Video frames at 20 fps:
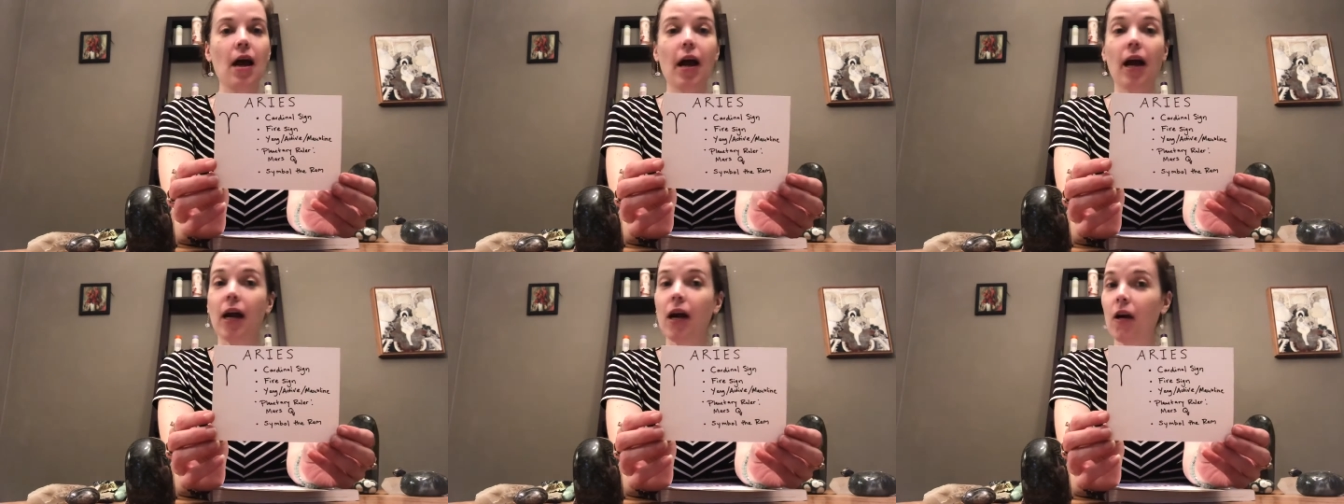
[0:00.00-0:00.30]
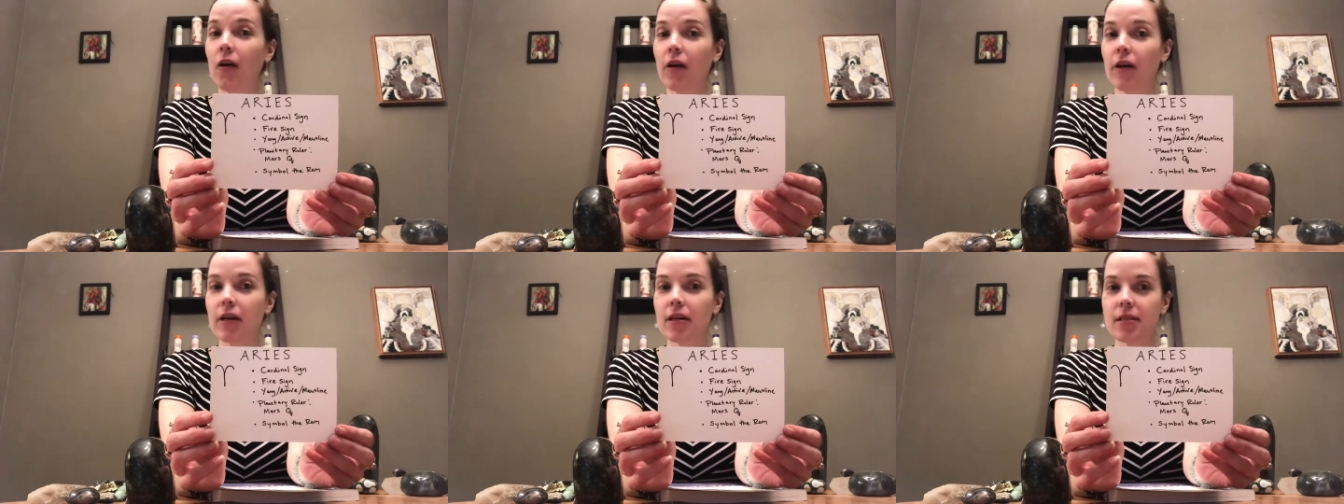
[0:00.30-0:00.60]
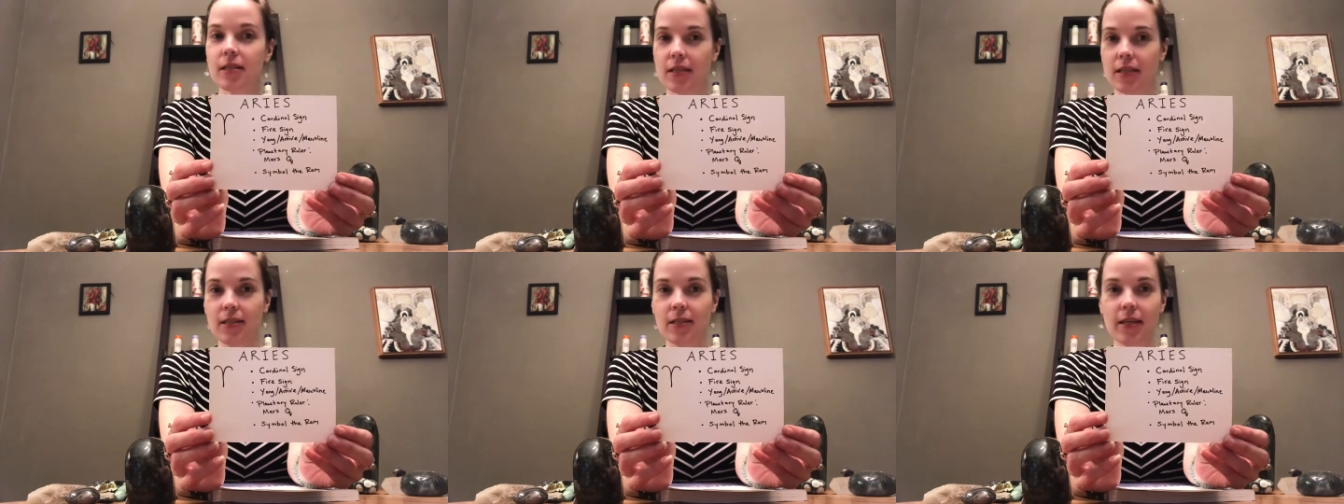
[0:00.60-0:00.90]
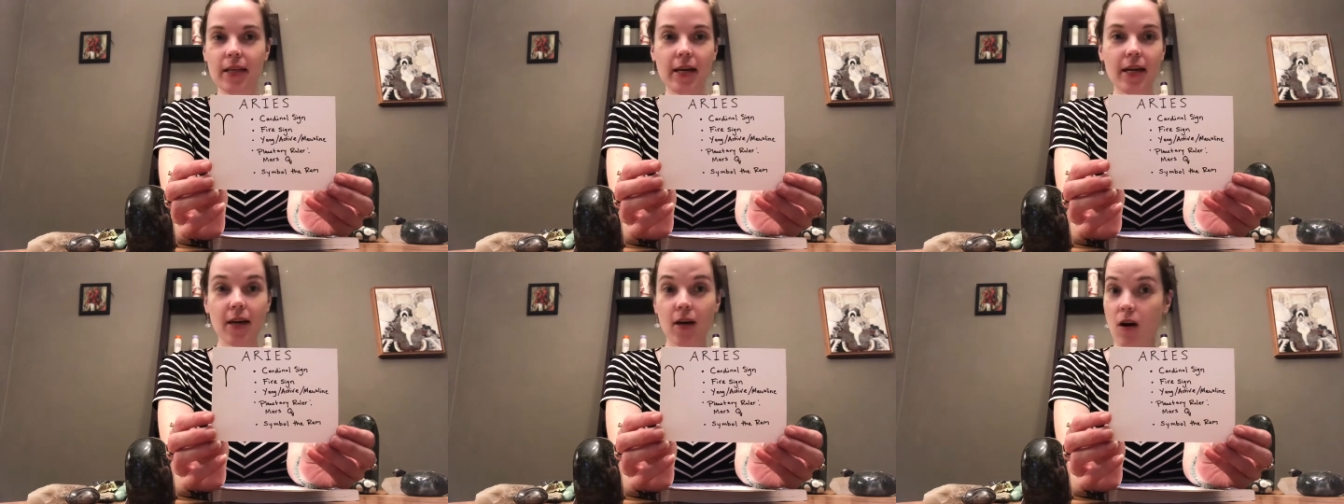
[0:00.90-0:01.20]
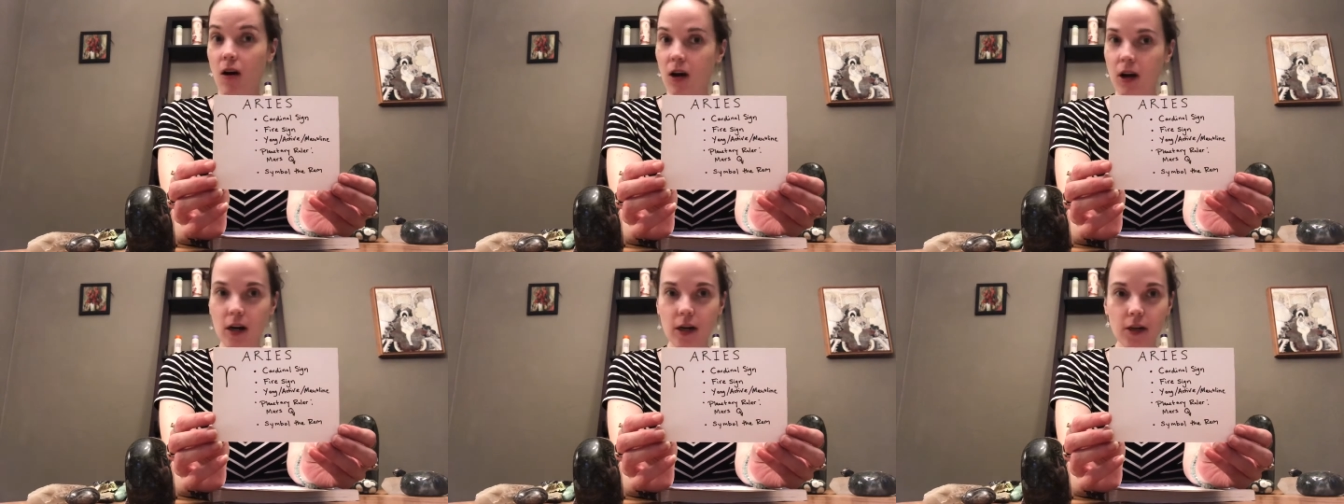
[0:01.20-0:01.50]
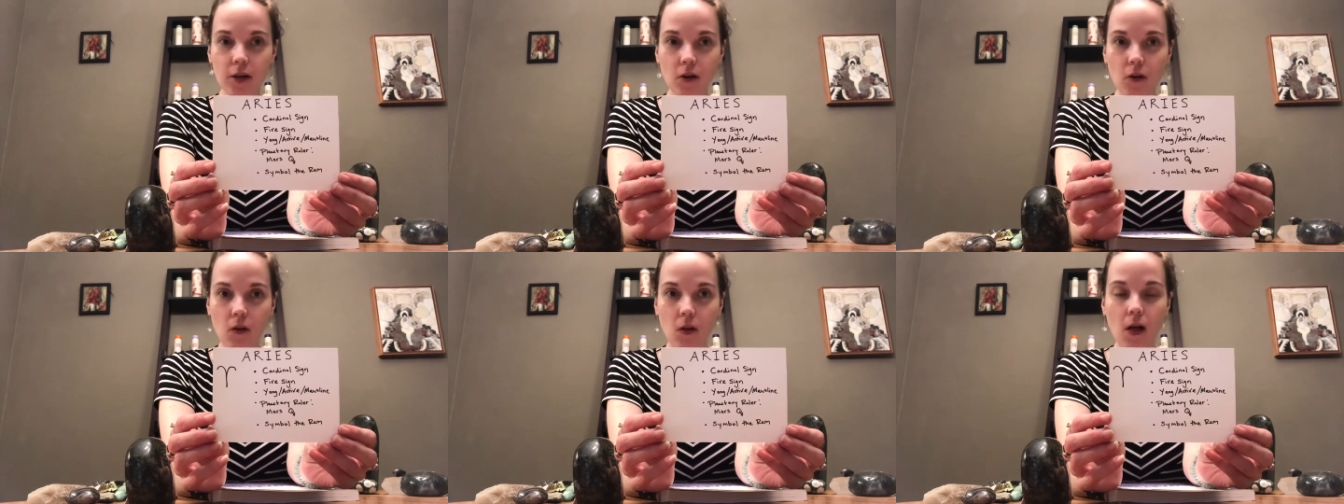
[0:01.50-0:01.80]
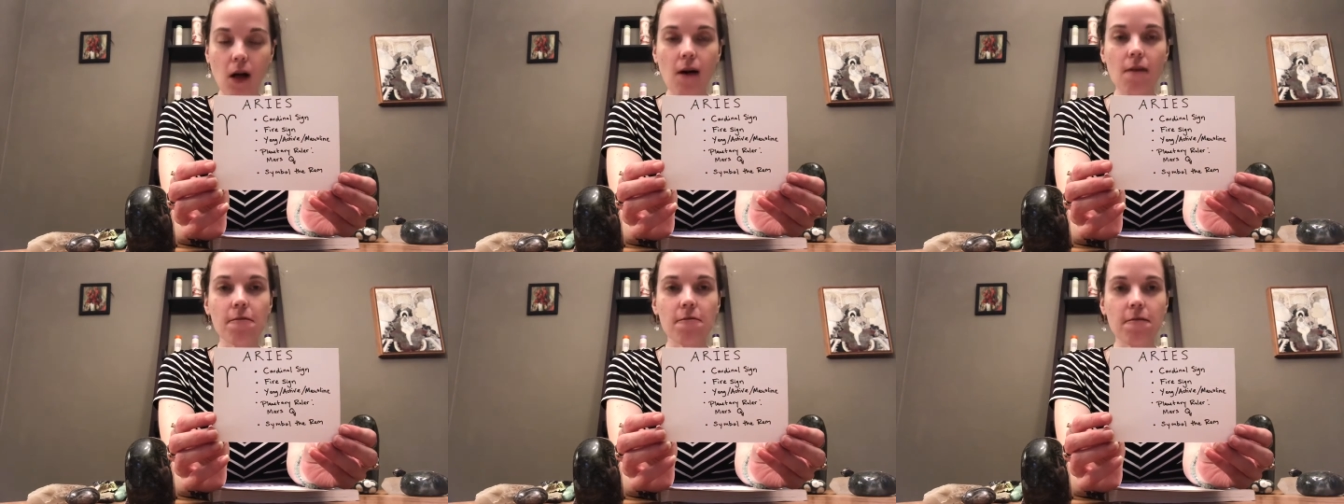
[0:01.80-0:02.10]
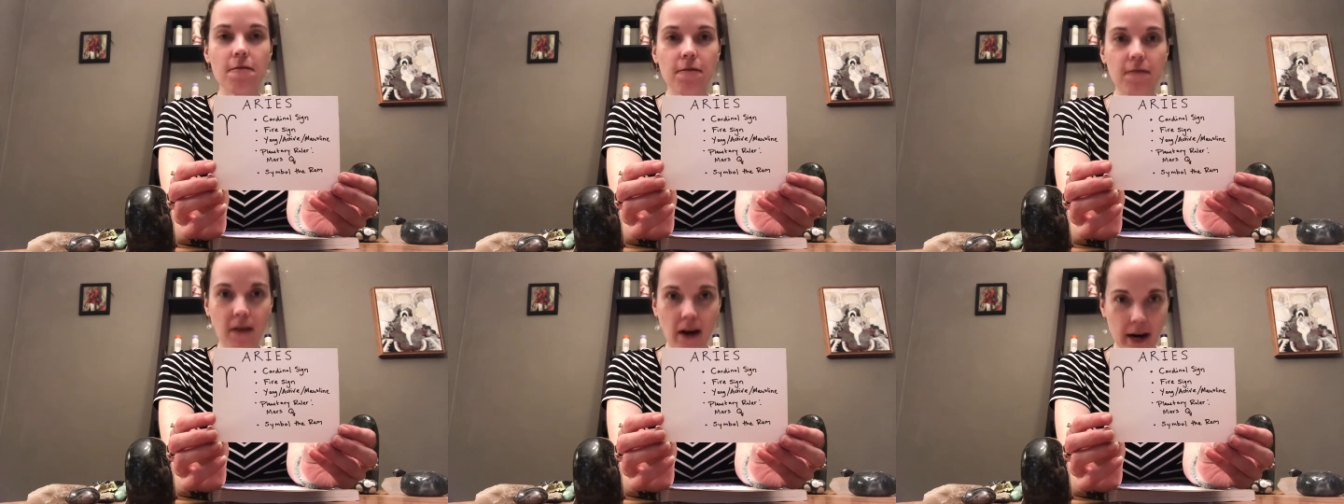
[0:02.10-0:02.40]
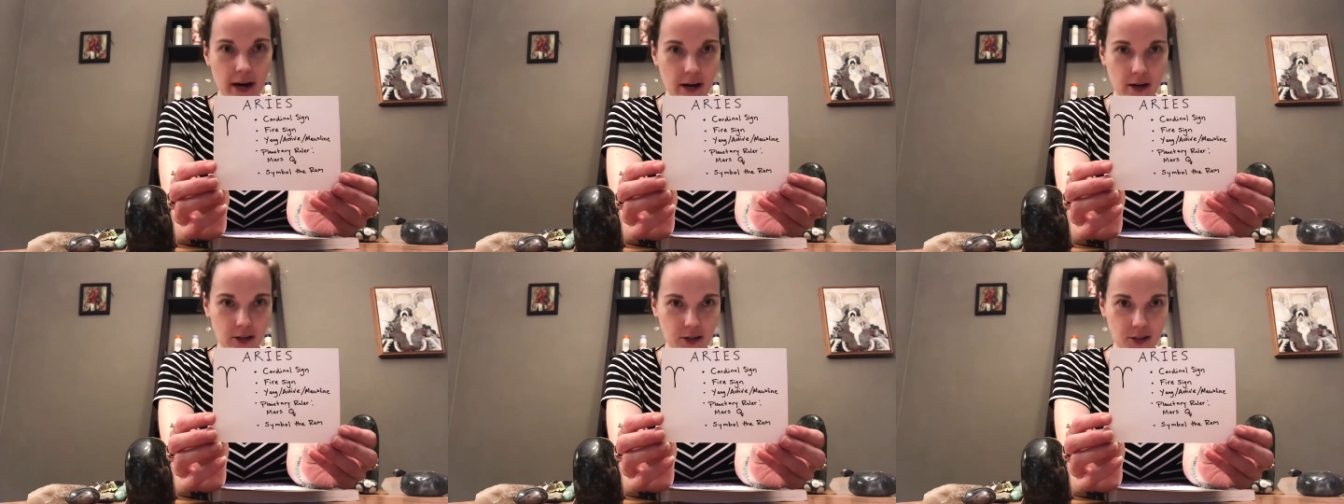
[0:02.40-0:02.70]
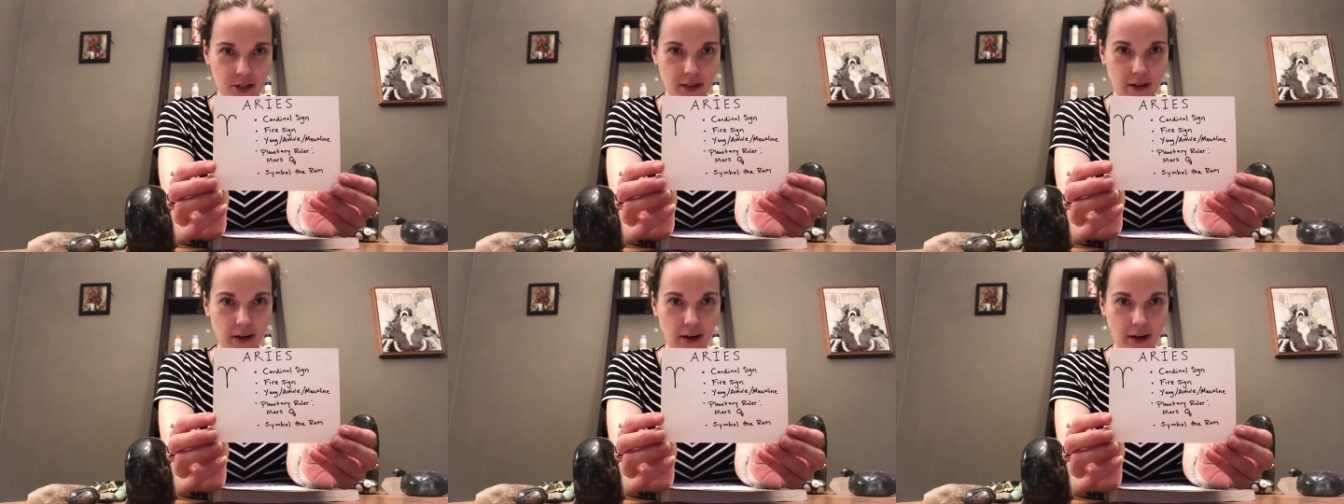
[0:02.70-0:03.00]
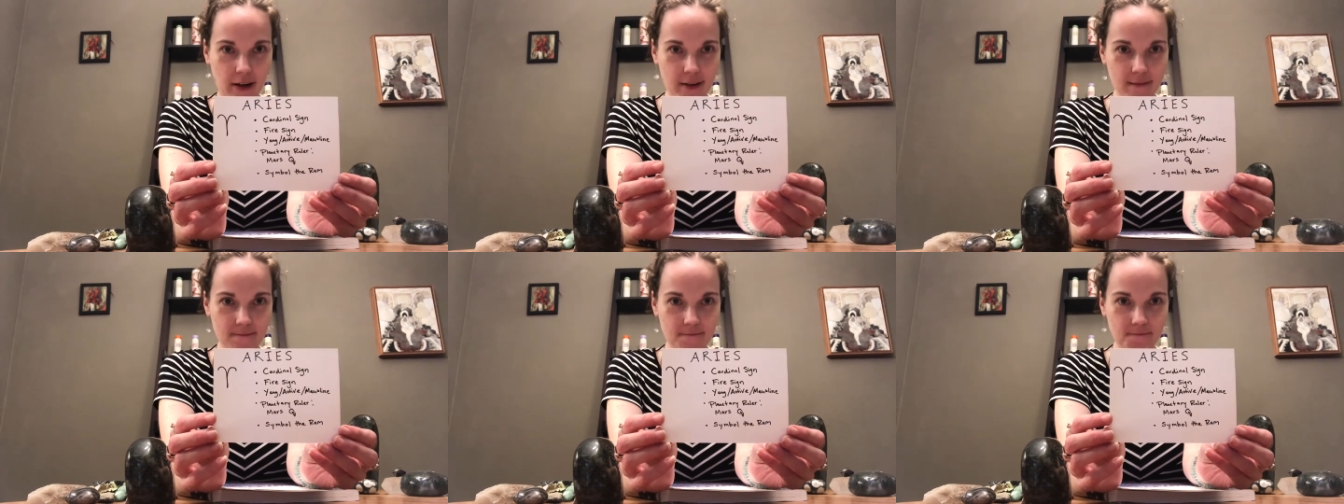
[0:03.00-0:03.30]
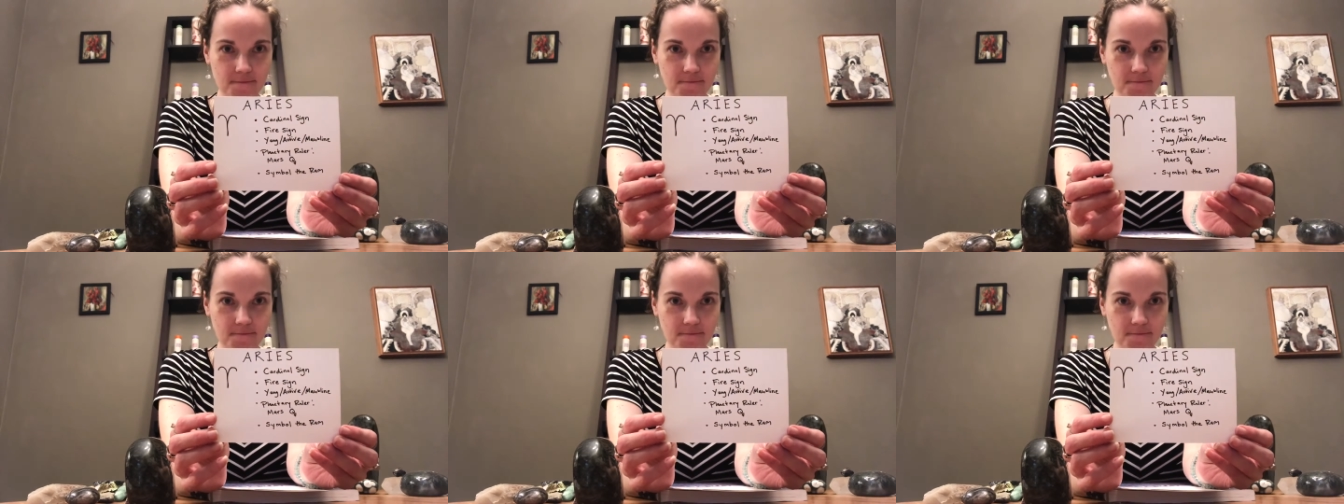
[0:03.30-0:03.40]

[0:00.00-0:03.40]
Aries is the cardinal fire sign.